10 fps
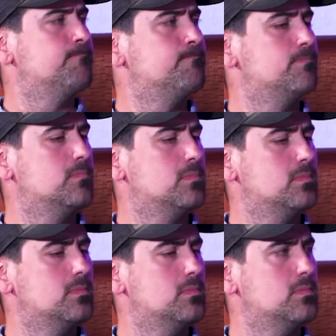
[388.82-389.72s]

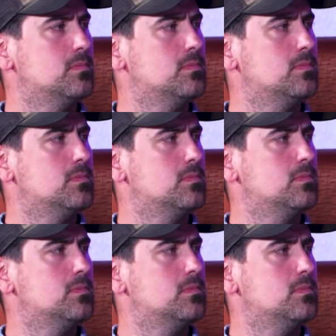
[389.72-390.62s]

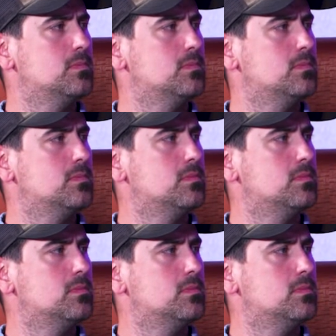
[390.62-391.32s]
(not speaking)